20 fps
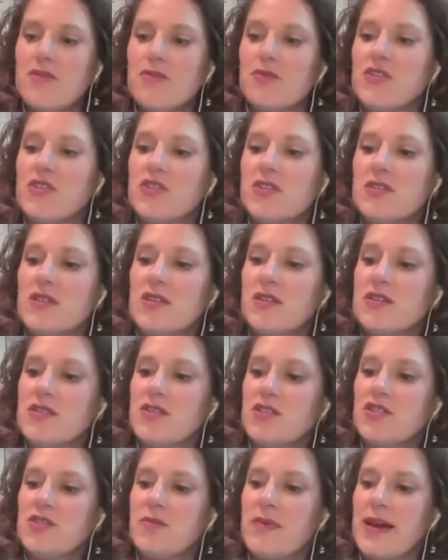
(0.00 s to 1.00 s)
which is hard to
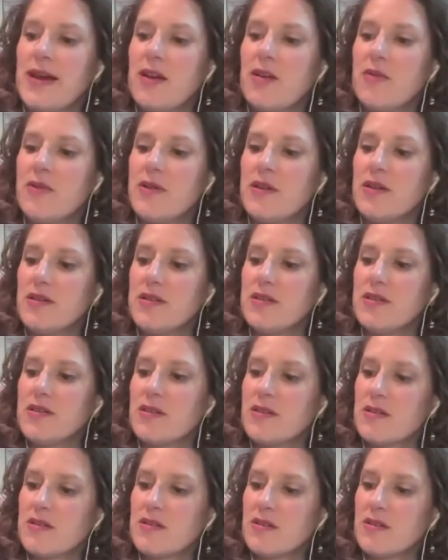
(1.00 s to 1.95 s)
do backwards,